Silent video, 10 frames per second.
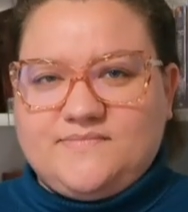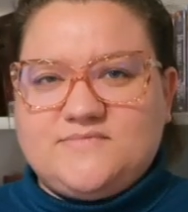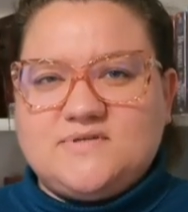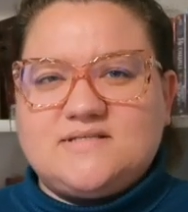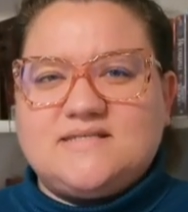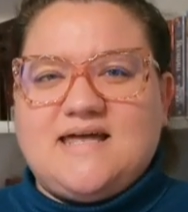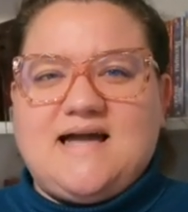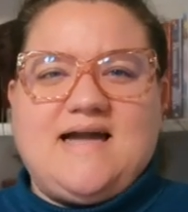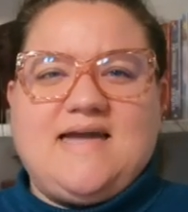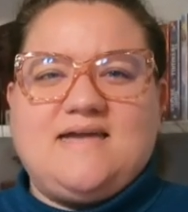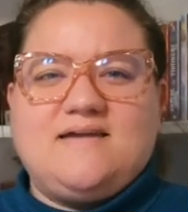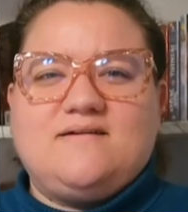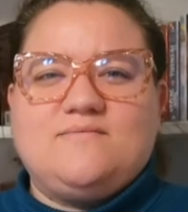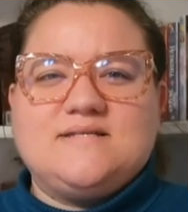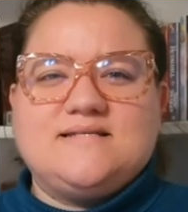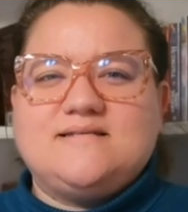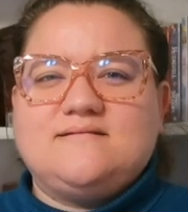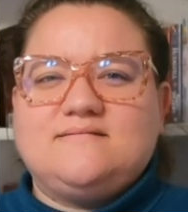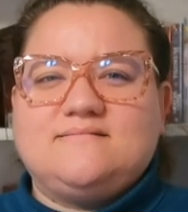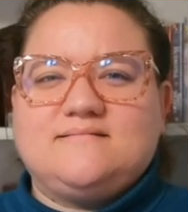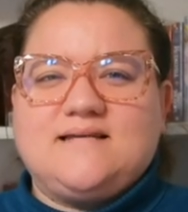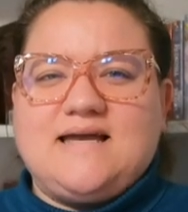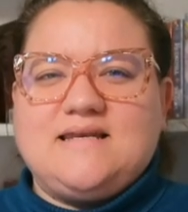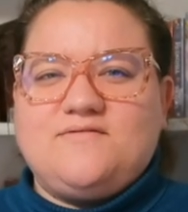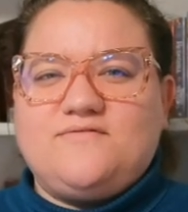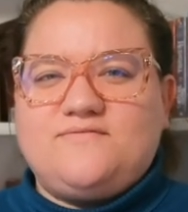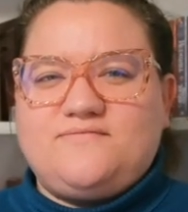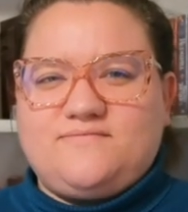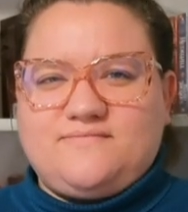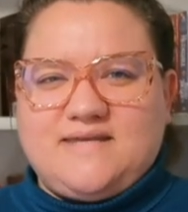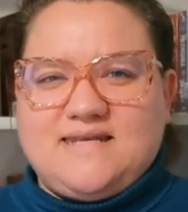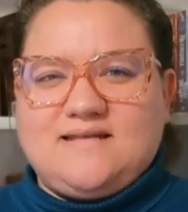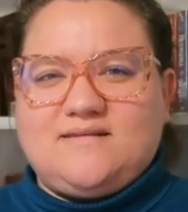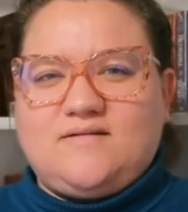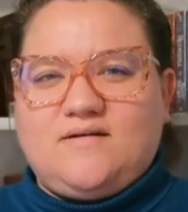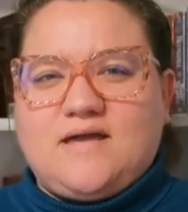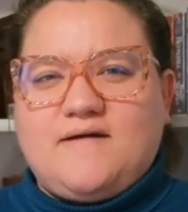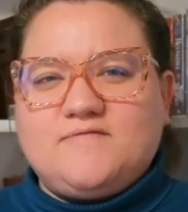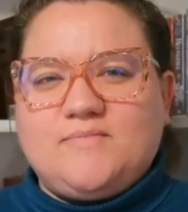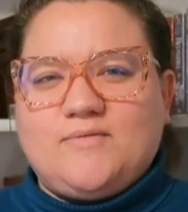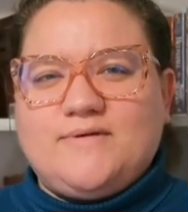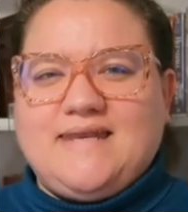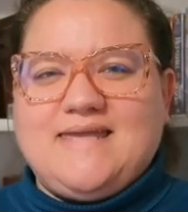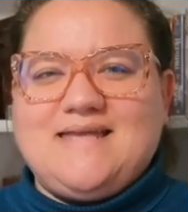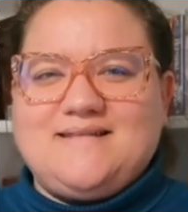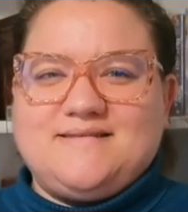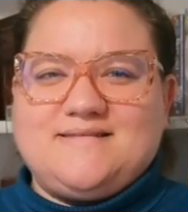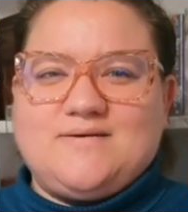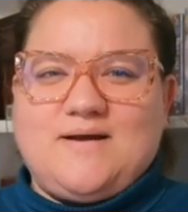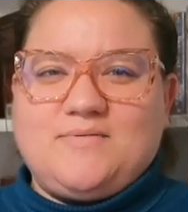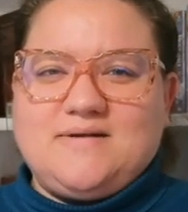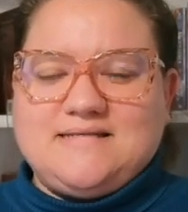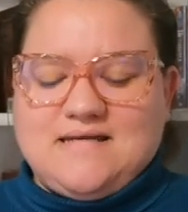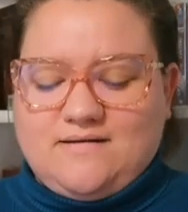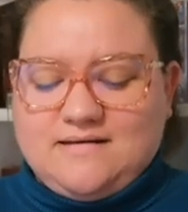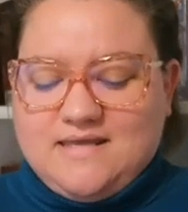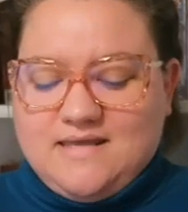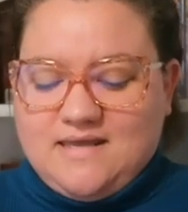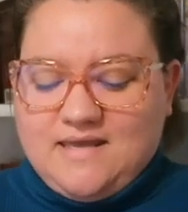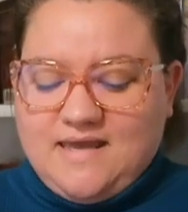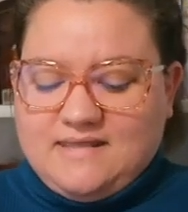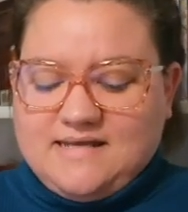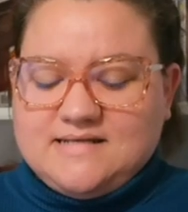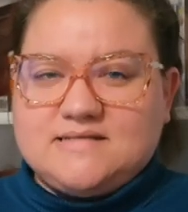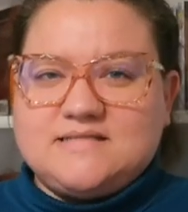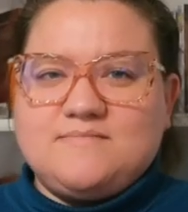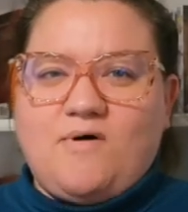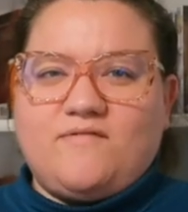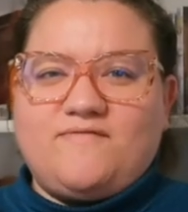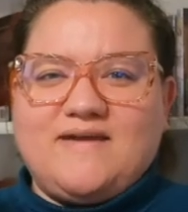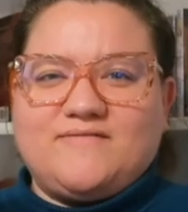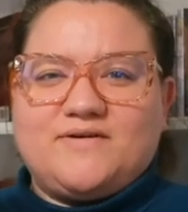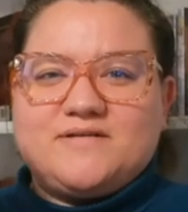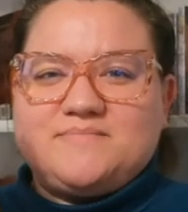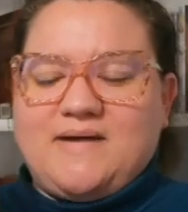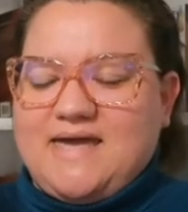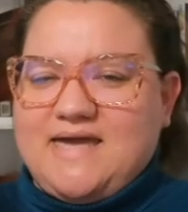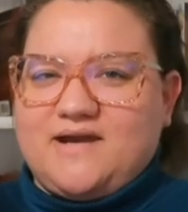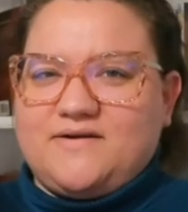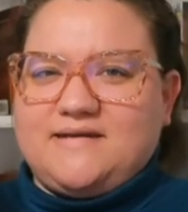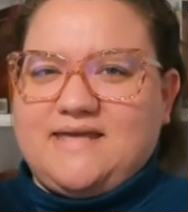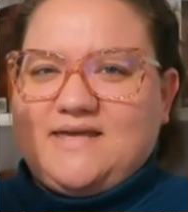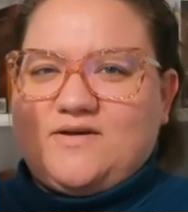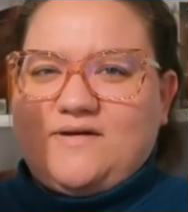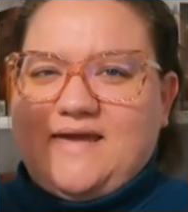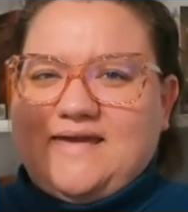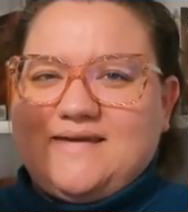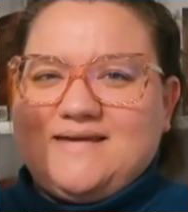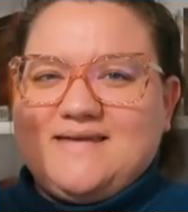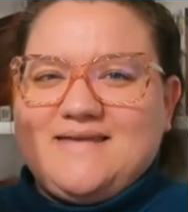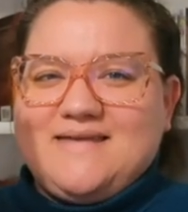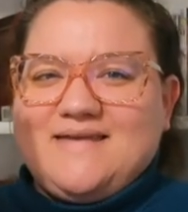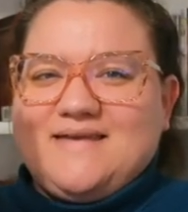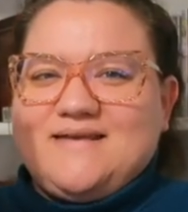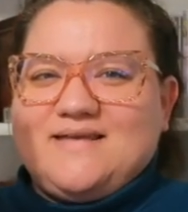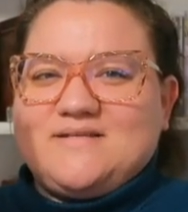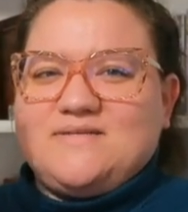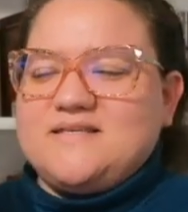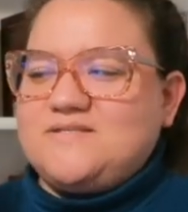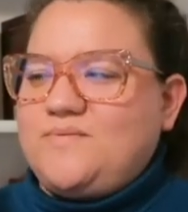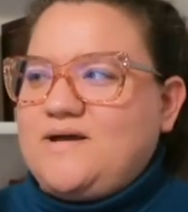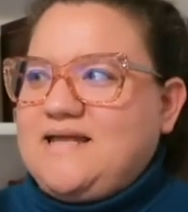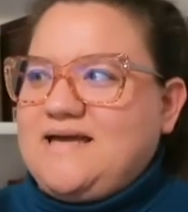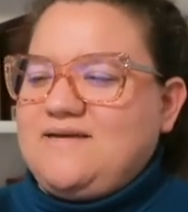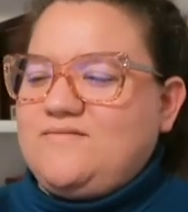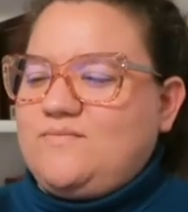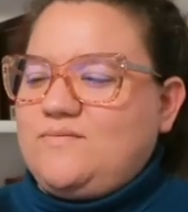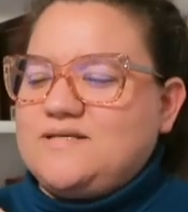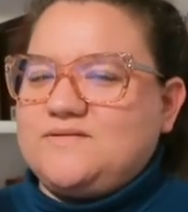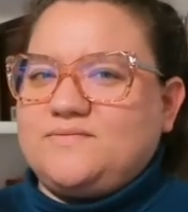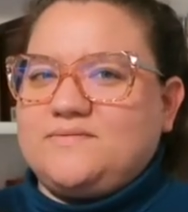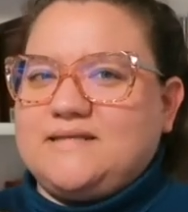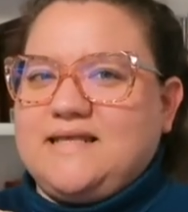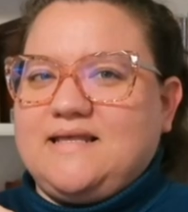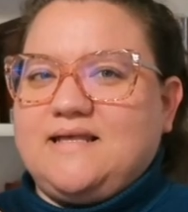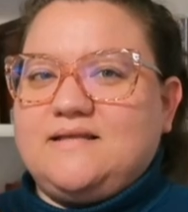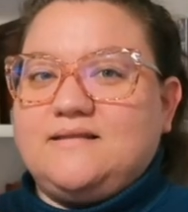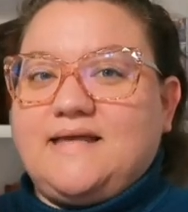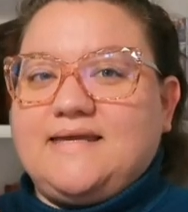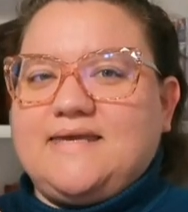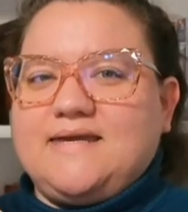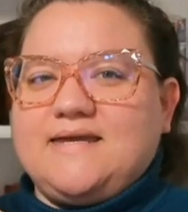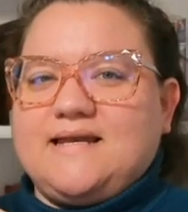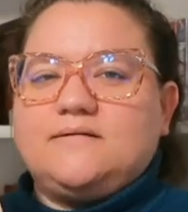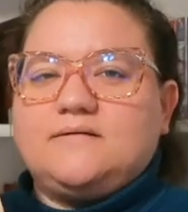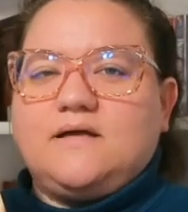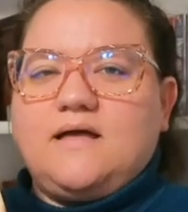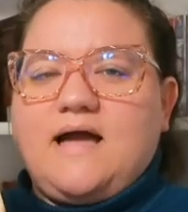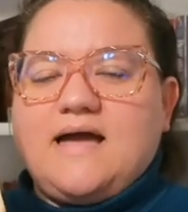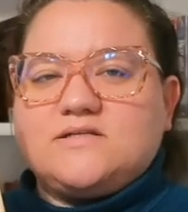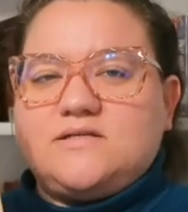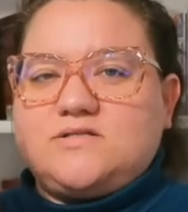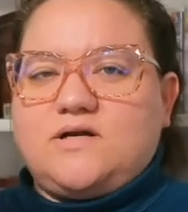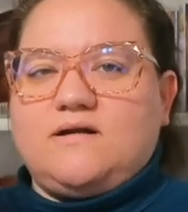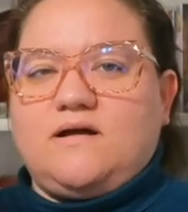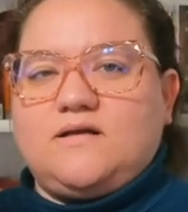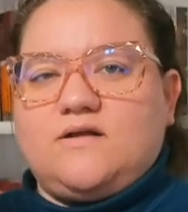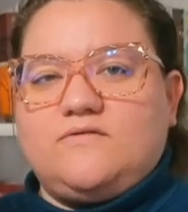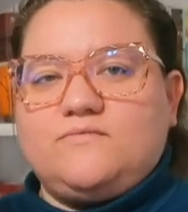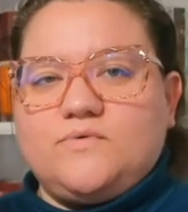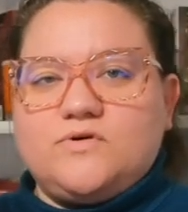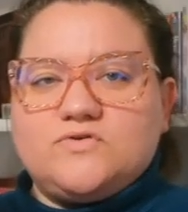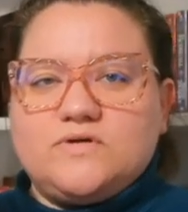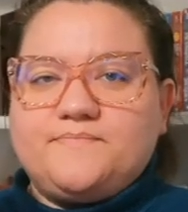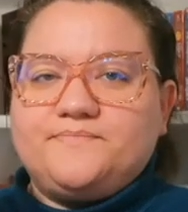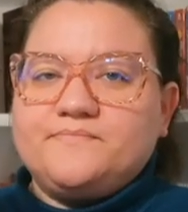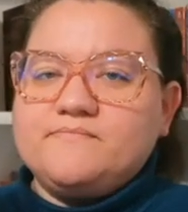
just that I was kind of getting a little uncomfortable reading it, so I put it down, and that is Small Favors by Erin A. Craig. So this one, I was really liking it. I actually started on a road trip,